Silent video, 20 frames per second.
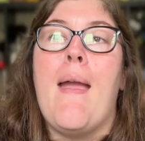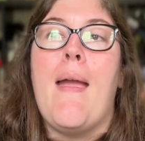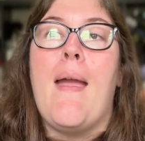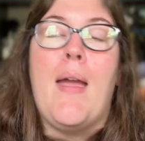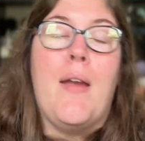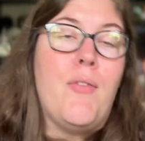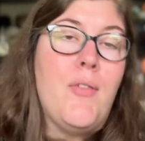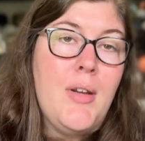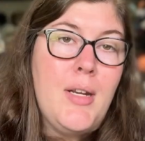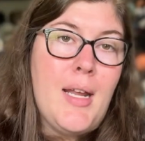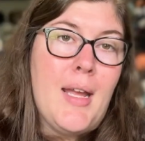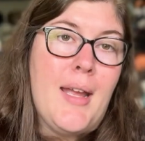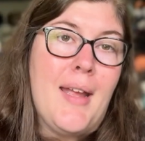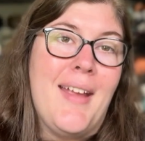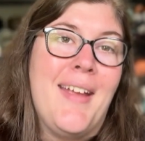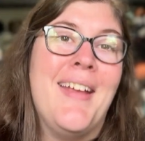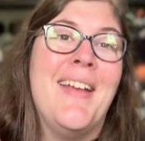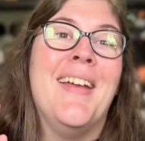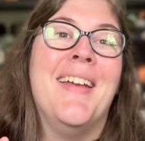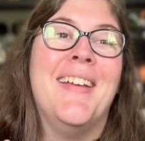every
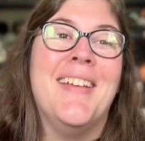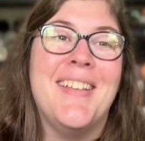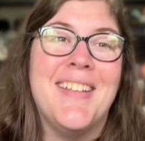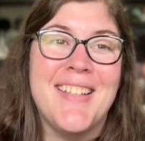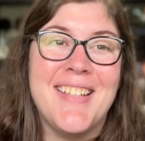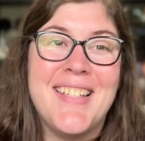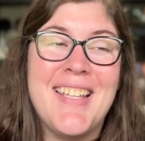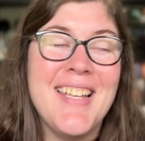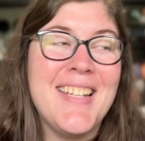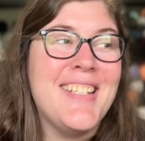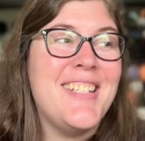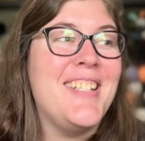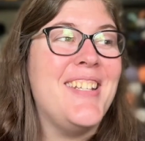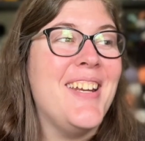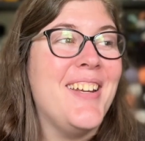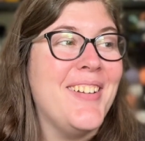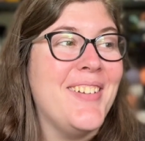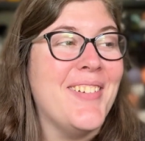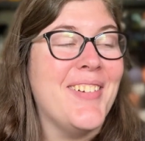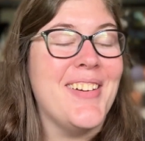day since
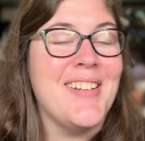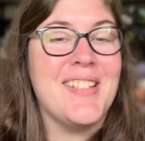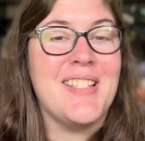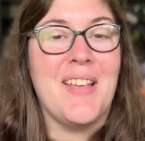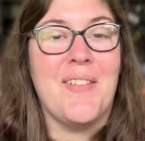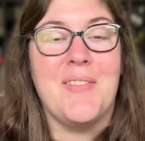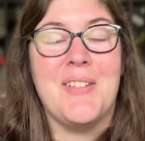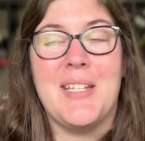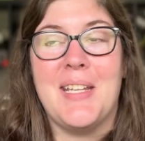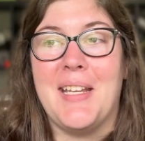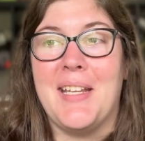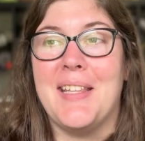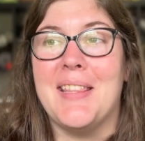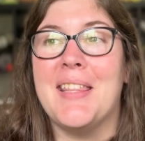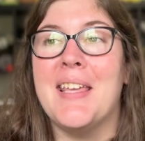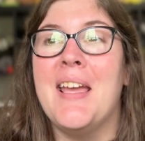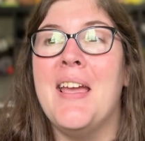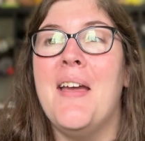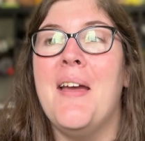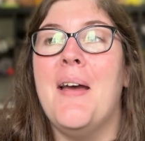January 17th.
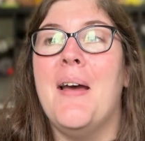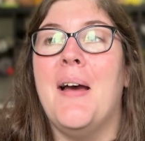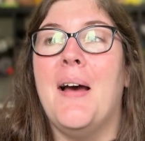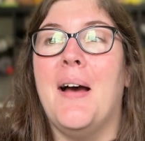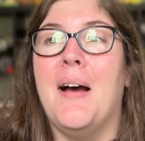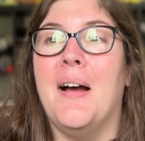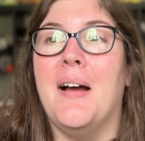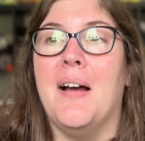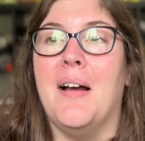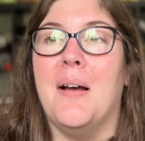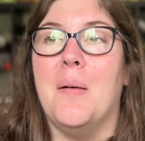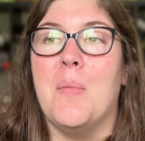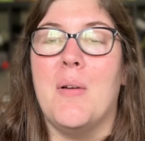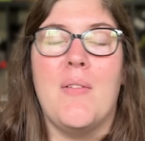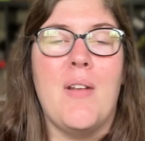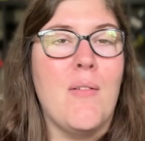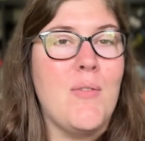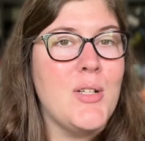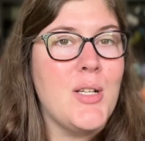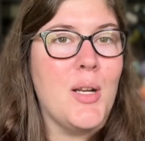I've
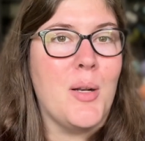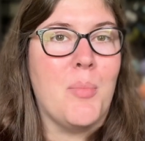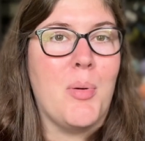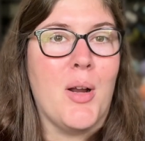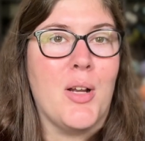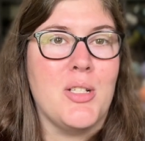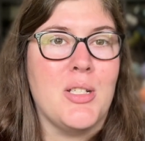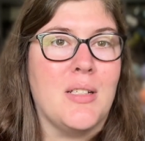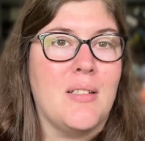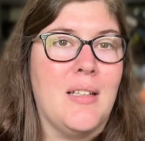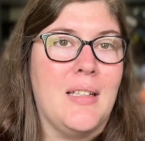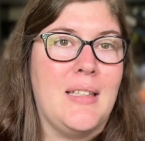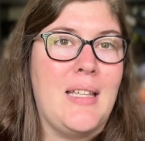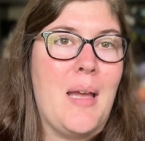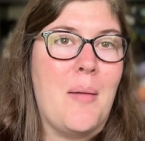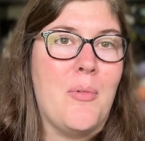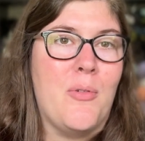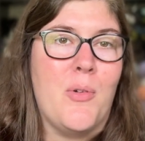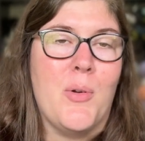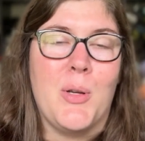never done a project like that
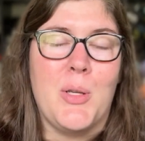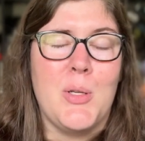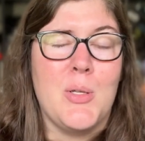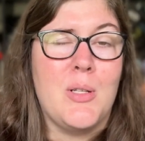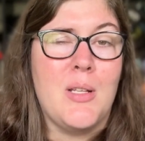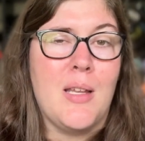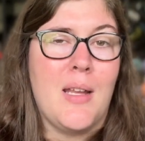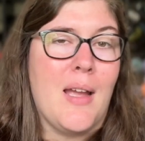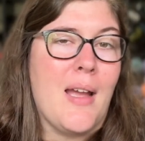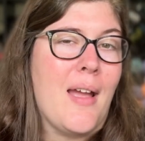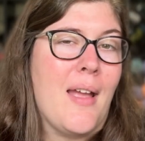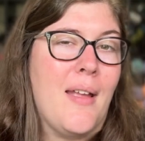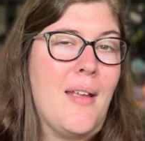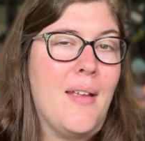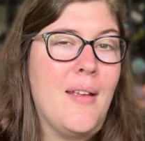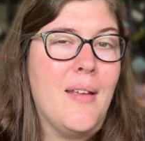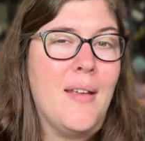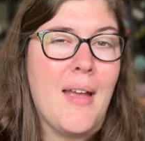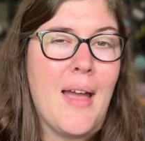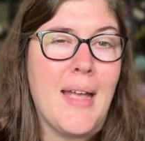before. Usually
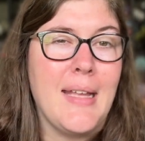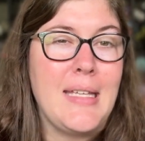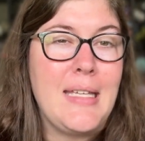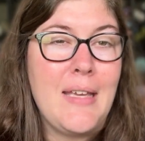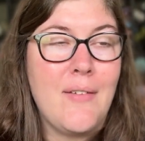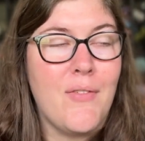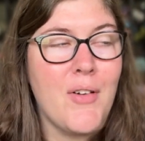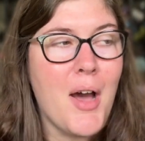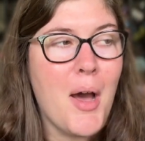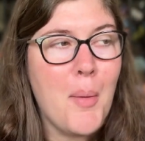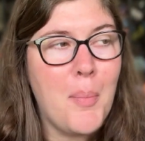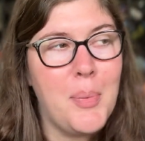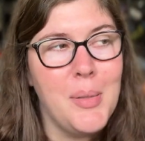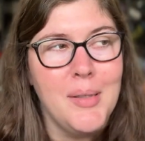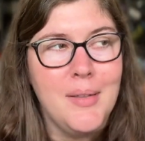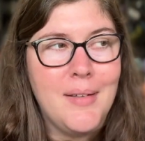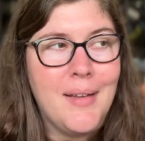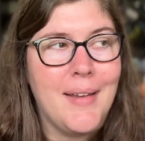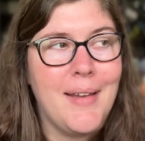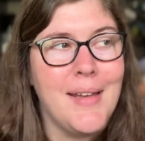I give up
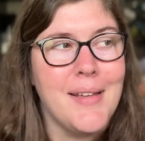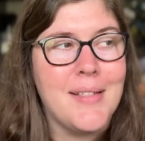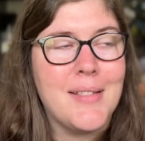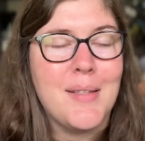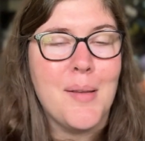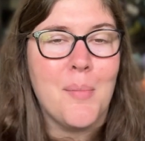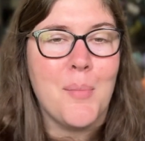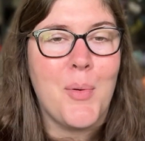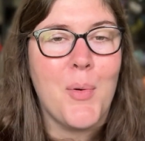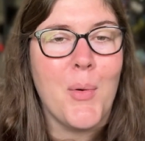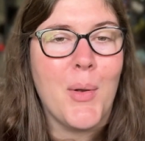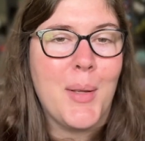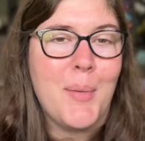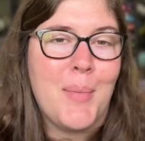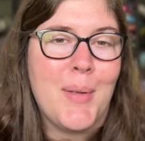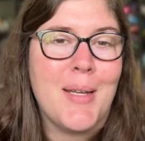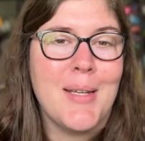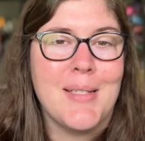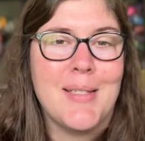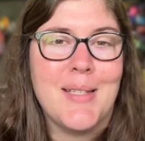at some point
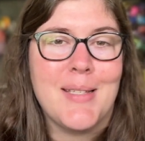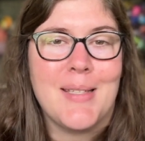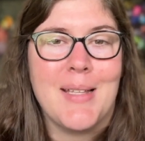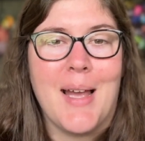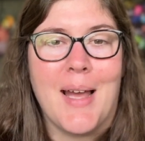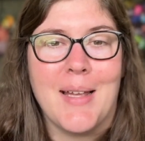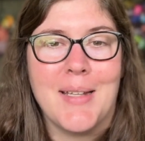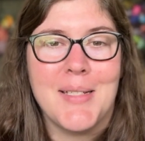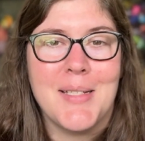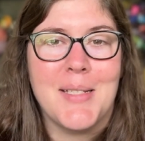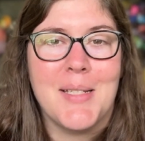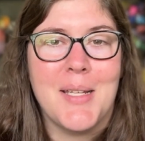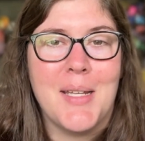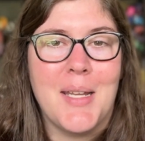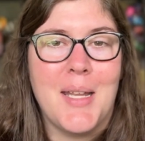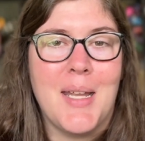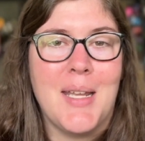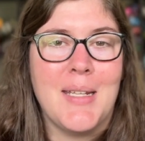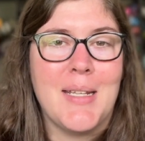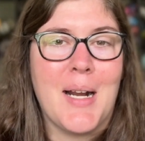because it's not
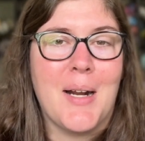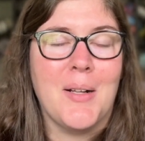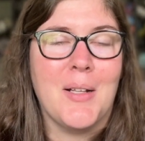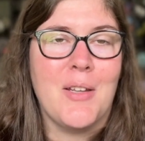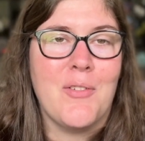entirely